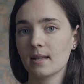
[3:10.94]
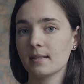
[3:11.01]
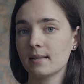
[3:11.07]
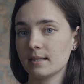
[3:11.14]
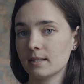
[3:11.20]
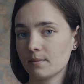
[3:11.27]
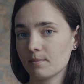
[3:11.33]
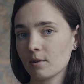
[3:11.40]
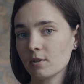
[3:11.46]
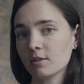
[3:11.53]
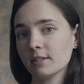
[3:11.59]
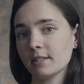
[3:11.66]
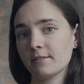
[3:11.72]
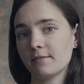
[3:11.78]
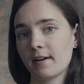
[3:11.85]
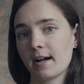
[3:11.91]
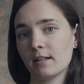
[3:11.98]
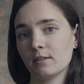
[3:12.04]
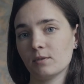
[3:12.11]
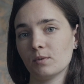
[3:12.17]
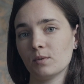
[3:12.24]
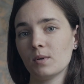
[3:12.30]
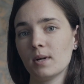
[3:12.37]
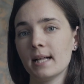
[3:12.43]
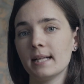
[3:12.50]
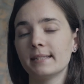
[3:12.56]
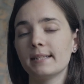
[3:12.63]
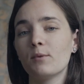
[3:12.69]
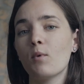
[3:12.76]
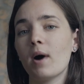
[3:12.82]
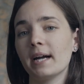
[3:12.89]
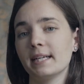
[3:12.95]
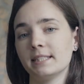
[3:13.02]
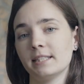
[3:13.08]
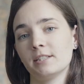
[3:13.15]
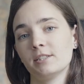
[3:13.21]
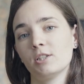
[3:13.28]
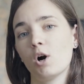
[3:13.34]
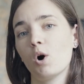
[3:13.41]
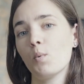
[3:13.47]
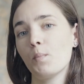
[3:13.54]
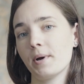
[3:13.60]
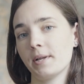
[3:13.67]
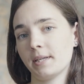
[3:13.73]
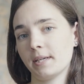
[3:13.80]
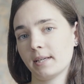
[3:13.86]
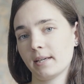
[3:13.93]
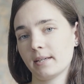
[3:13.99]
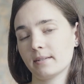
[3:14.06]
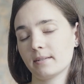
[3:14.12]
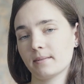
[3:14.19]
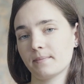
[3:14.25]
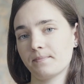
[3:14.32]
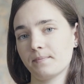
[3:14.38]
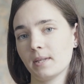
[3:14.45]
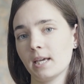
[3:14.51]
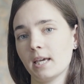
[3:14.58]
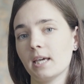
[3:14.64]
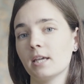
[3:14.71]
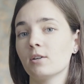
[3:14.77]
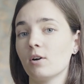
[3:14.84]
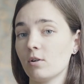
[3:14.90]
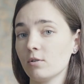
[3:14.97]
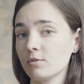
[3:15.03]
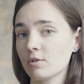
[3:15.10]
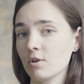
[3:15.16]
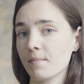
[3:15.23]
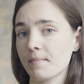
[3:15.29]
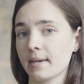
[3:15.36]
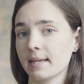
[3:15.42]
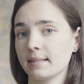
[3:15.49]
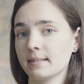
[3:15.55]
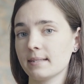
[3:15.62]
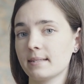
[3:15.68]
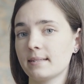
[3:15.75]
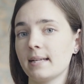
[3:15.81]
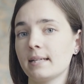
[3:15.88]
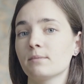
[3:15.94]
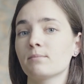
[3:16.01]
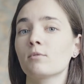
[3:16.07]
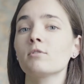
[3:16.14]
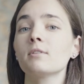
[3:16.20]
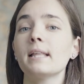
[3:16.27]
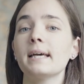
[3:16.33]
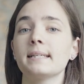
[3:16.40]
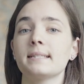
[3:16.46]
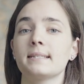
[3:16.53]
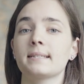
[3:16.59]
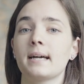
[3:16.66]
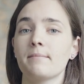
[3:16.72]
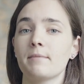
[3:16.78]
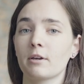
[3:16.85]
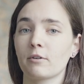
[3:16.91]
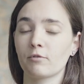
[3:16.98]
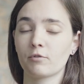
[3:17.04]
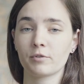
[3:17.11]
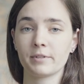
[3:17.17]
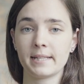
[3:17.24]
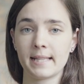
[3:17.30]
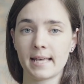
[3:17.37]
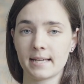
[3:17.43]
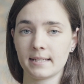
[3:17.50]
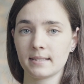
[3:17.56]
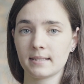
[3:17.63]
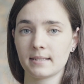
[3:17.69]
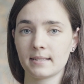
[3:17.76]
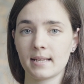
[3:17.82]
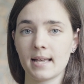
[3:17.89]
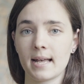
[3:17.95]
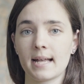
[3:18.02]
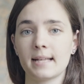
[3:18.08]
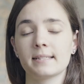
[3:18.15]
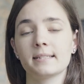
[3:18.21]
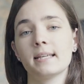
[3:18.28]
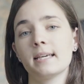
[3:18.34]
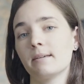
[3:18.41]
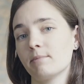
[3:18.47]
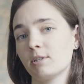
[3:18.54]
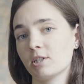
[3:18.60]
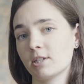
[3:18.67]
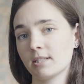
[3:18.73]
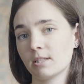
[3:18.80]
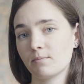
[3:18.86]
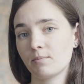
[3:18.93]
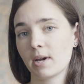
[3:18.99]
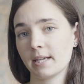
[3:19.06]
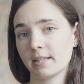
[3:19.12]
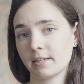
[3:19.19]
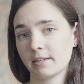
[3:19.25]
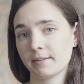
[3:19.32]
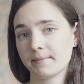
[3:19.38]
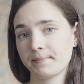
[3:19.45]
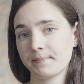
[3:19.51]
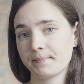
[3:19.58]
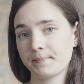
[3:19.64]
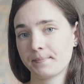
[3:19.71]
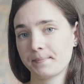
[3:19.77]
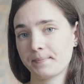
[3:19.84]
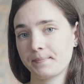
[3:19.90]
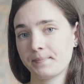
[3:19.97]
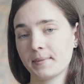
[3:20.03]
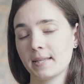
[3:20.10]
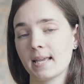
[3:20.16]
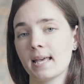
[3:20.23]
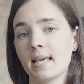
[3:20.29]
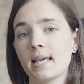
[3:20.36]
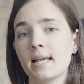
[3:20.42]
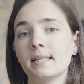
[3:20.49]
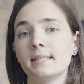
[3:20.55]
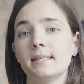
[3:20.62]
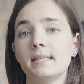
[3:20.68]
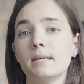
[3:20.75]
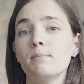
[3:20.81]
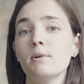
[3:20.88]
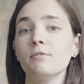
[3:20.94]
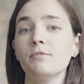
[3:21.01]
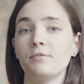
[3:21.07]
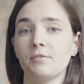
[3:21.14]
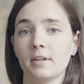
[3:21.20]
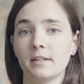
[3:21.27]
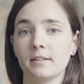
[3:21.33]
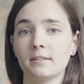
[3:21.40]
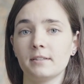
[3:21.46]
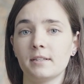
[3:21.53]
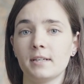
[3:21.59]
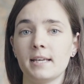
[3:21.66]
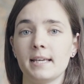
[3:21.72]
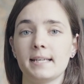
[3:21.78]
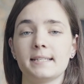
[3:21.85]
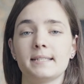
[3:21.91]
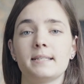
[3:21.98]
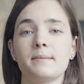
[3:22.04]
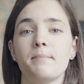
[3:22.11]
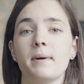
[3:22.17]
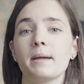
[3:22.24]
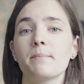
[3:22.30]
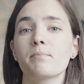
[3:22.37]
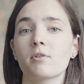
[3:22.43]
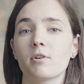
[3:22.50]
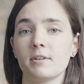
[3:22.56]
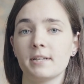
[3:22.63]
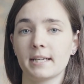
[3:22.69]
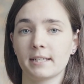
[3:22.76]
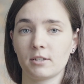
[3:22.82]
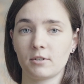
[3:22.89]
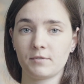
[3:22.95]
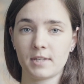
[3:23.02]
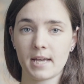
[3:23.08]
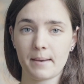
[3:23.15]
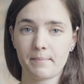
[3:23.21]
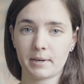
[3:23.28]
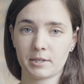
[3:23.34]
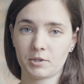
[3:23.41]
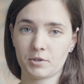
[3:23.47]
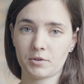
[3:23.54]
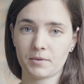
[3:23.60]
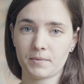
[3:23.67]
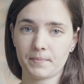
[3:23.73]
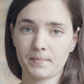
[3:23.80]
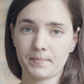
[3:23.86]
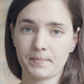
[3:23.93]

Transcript: The smaller the value, the wider the opening is. It also means that more light is coming through the lens and the image gets brighter. The double field is the byproduct of the aperture.